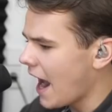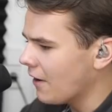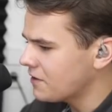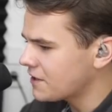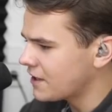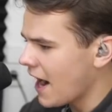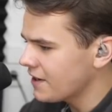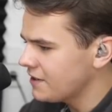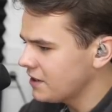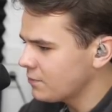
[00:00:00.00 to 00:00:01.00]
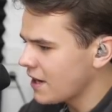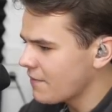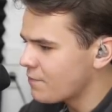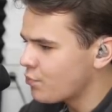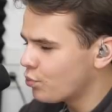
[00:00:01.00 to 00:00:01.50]
the outside
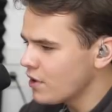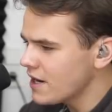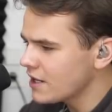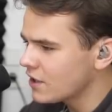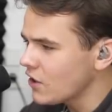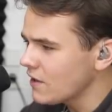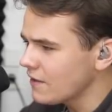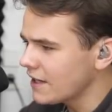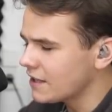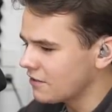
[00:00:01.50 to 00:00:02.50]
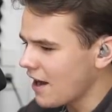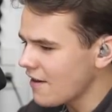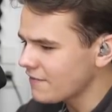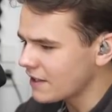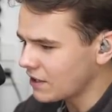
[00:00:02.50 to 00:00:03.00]
here. We have pretty
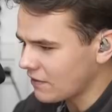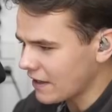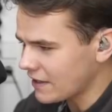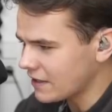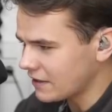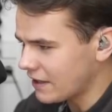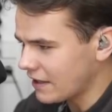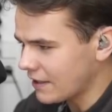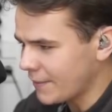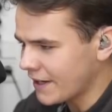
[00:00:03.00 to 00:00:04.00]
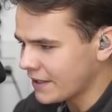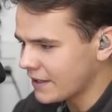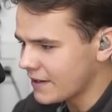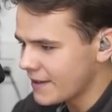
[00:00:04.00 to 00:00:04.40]
good-looking graphics right here. I mean,